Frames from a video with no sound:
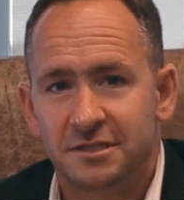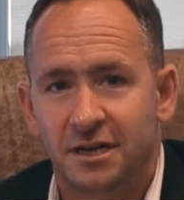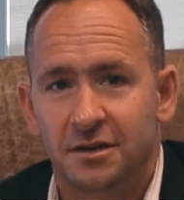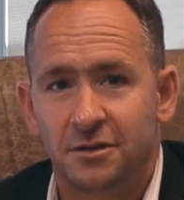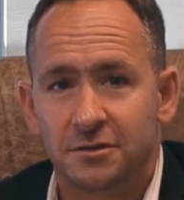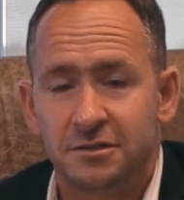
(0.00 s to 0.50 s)

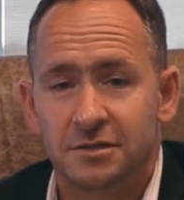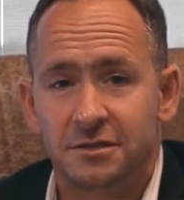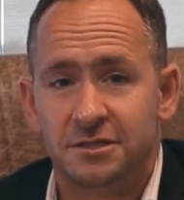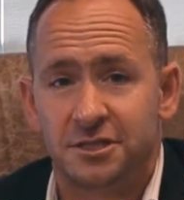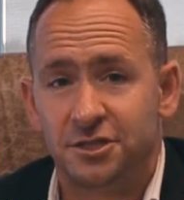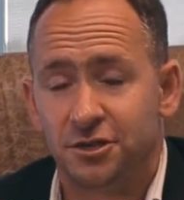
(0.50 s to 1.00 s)
tunnel
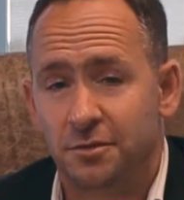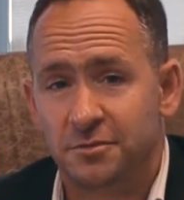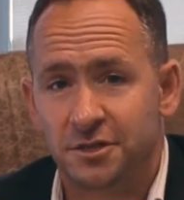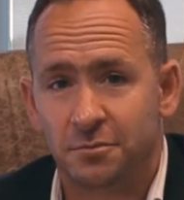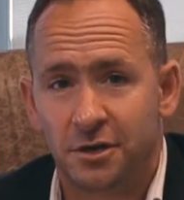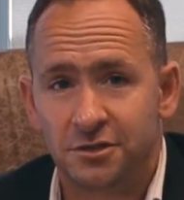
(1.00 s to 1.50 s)
syndrome
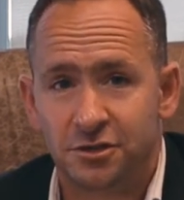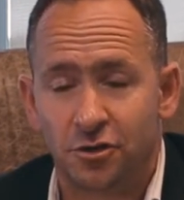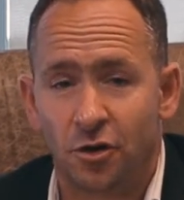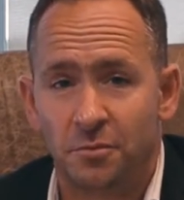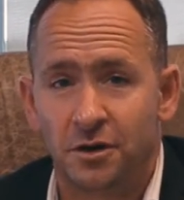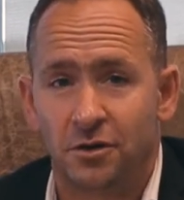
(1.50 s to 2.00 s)
is the most
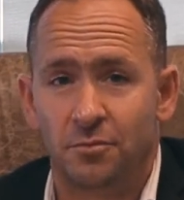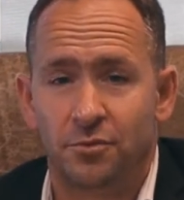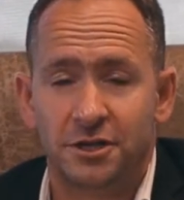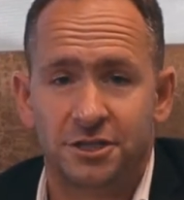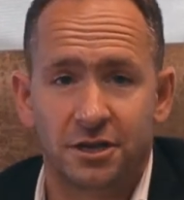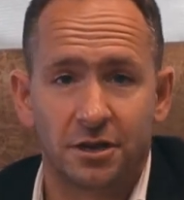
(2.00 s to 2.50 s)
common
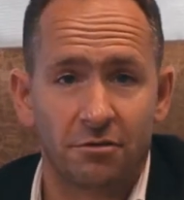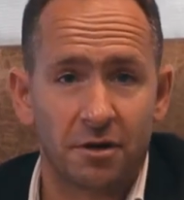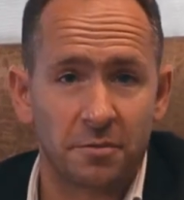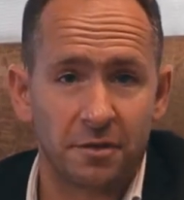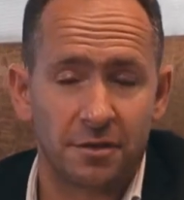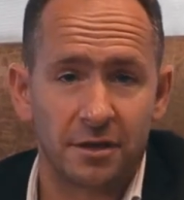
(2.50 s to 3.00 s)
compression
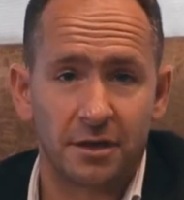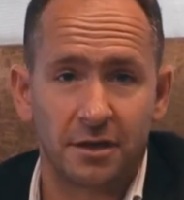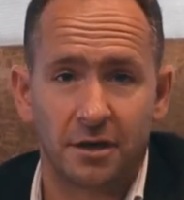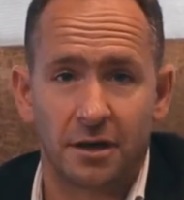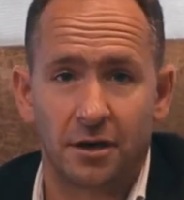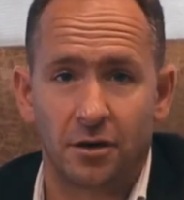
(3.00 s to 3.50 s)

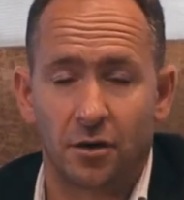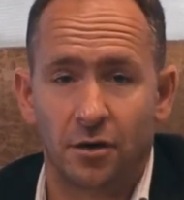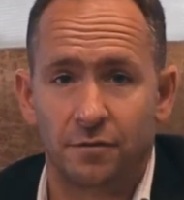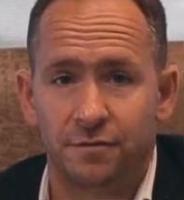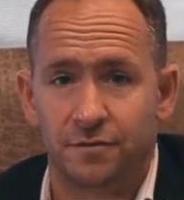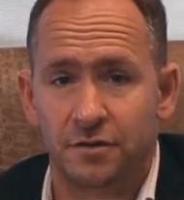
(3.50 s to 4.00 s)
neuropathy
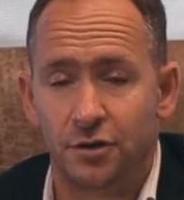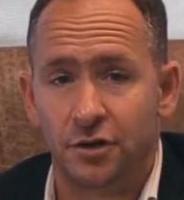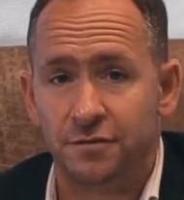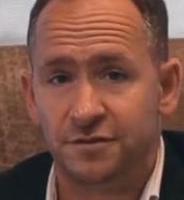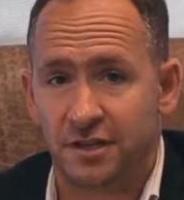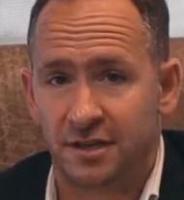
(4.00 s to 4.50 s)
of
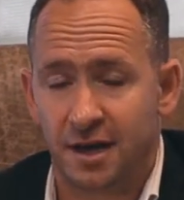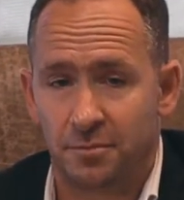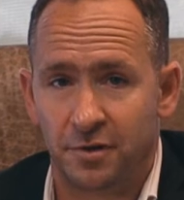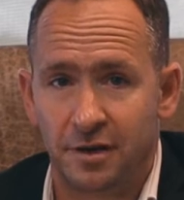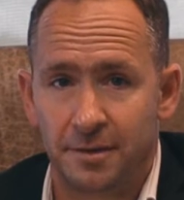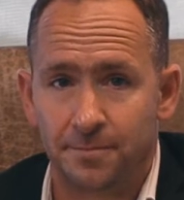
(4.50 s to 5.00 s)
nerves in the
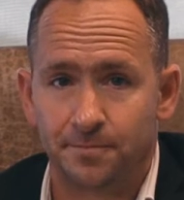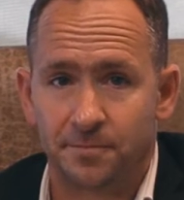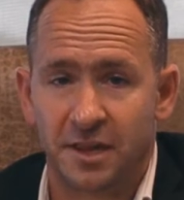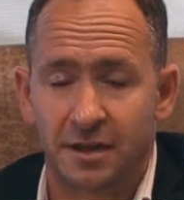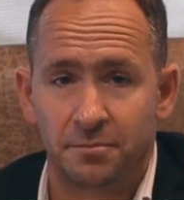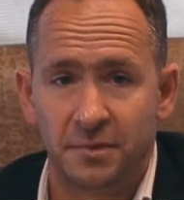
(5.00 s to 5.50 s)
upper limb.
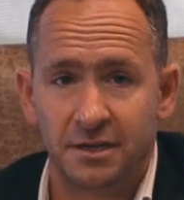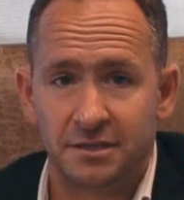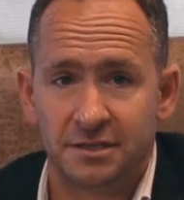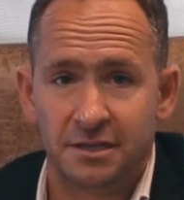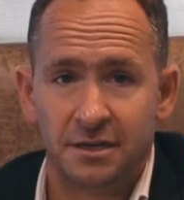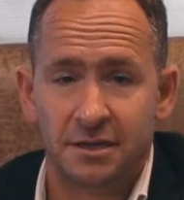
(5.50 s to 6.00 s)
That
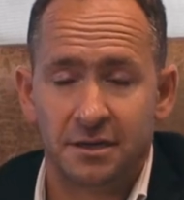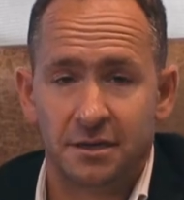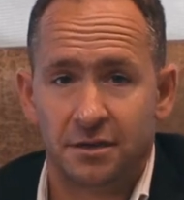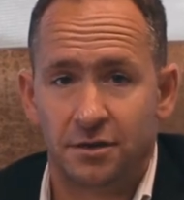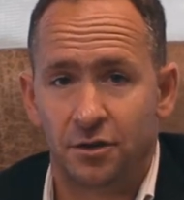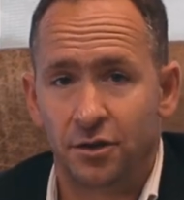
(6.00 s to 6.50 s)
means
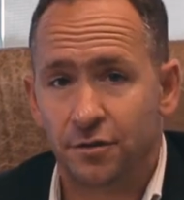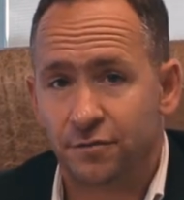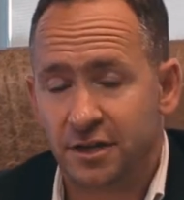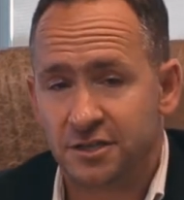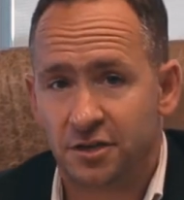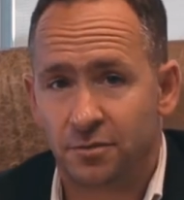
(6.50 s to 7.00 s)
the nerve
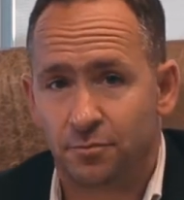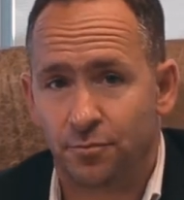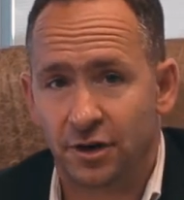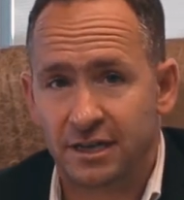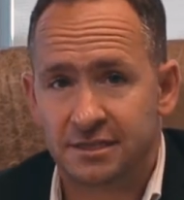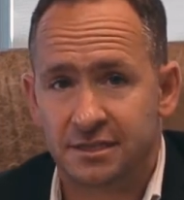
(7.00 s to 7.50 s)
gets
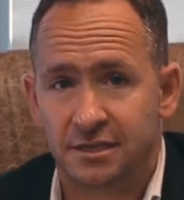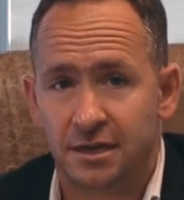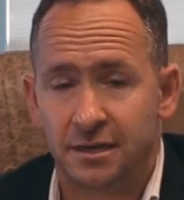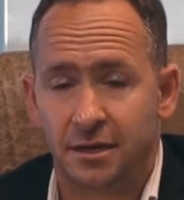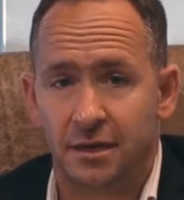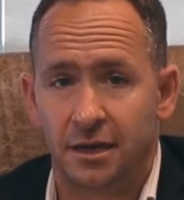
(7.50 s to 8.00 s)
compressed
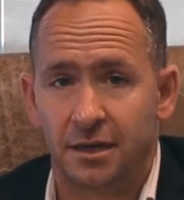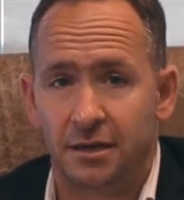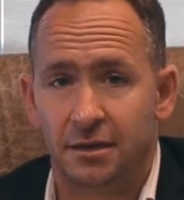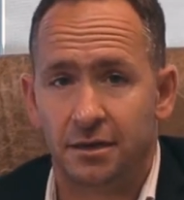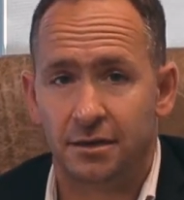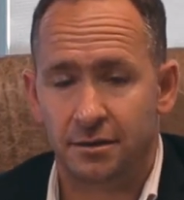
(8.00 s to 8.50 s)

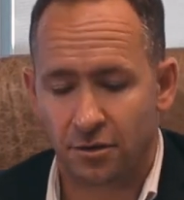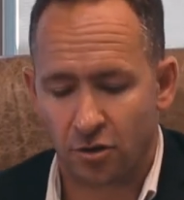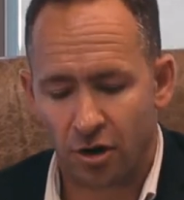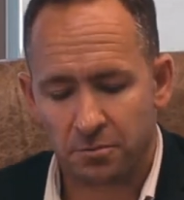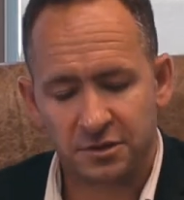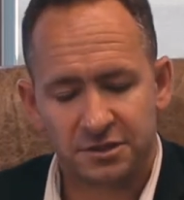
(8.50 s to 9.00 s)
in the
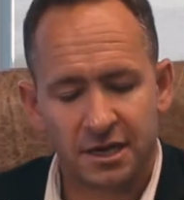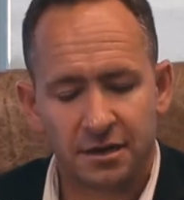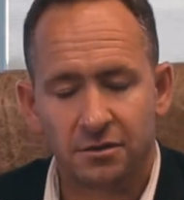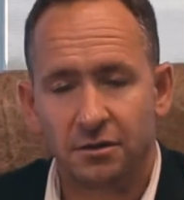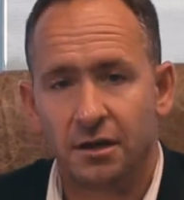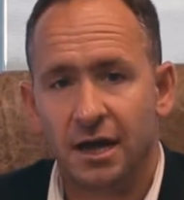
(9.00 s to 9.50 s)
carpal
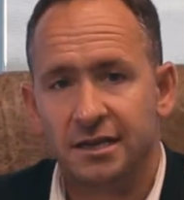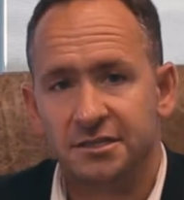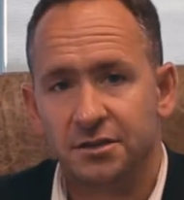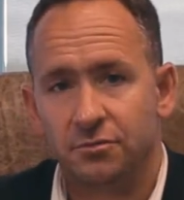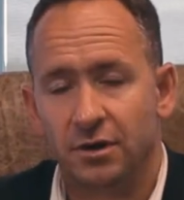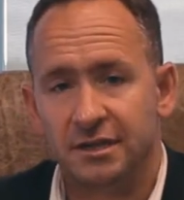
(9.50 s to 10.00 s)
tunnel as
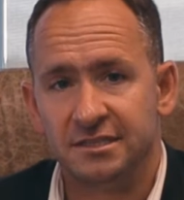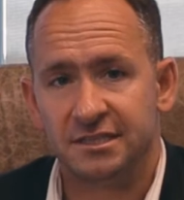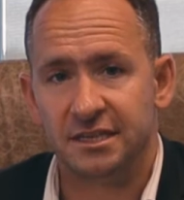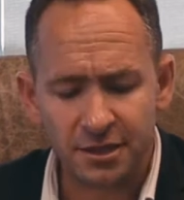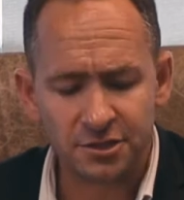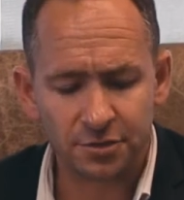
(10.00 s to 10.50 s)
it
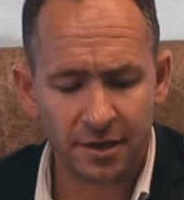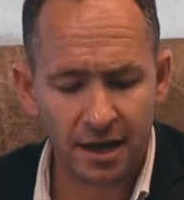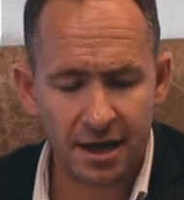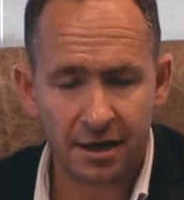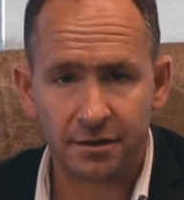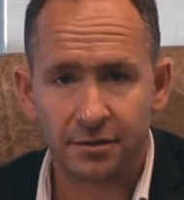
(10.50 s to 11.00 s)
runs into the
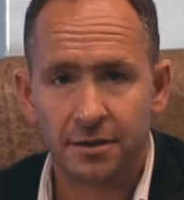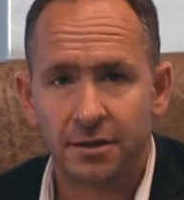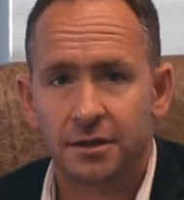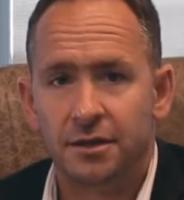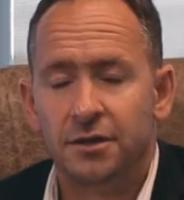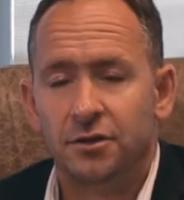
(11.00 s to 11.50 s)
hand.
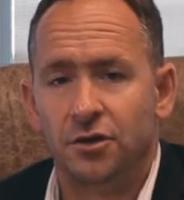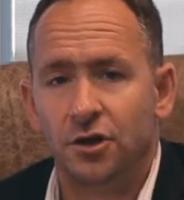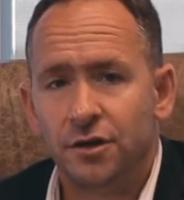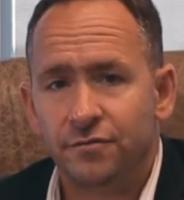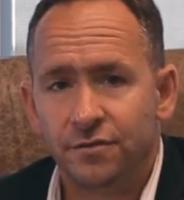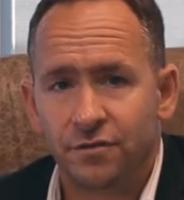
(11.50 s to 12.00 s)
The
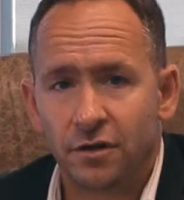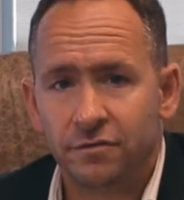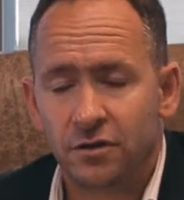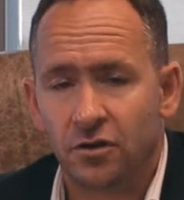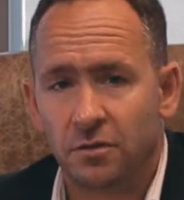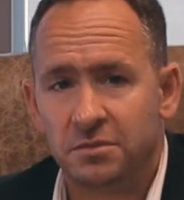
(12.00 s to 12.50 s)
nerve involved
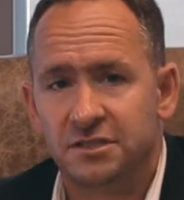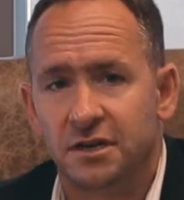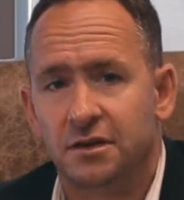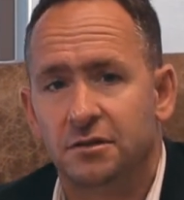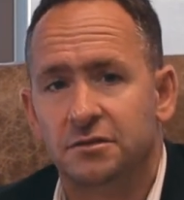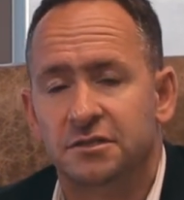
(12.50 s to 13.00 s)
in carpal
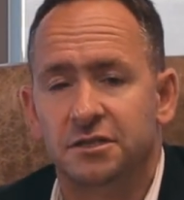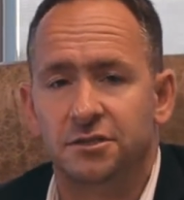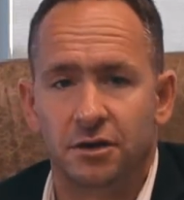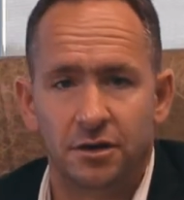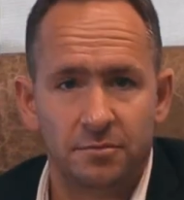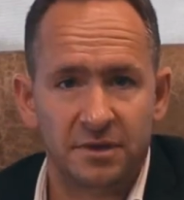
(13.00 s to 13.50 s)
tunnel
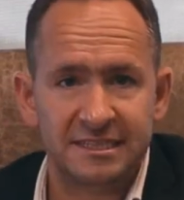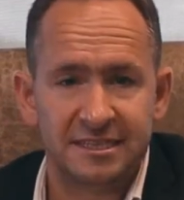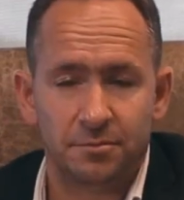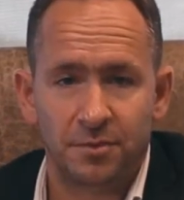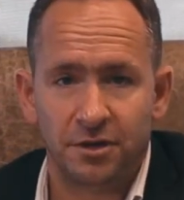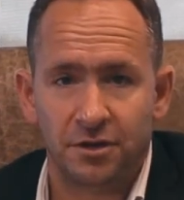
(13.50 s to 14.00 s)
syndrome is
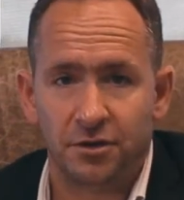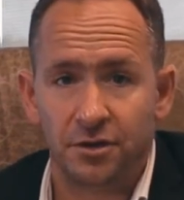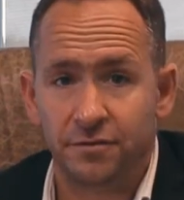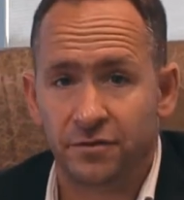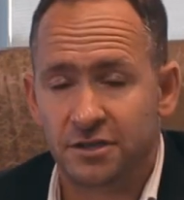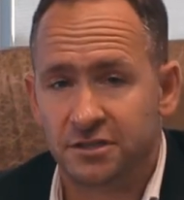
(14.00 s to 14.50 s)
the median
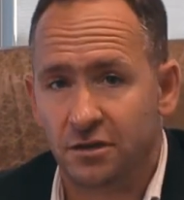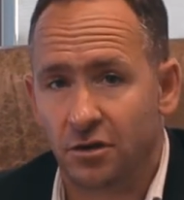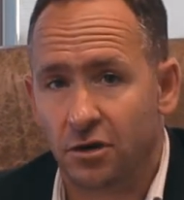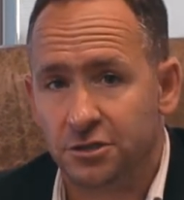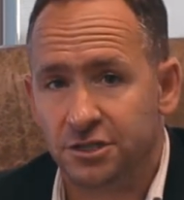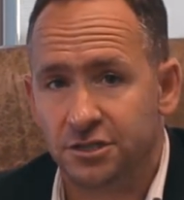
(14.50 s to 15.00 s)
nerve and it's the
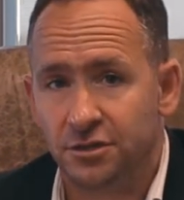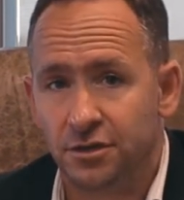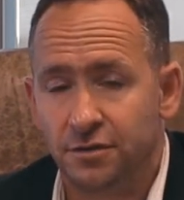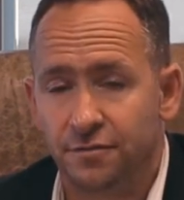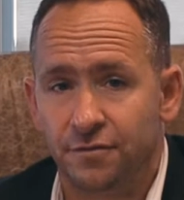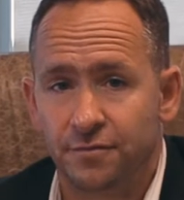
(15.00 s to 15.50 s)
largest
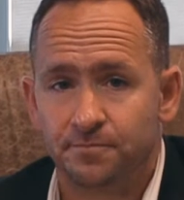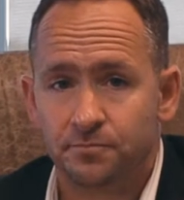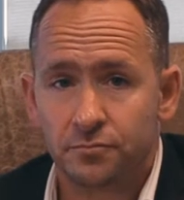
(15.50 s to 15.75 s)
nerve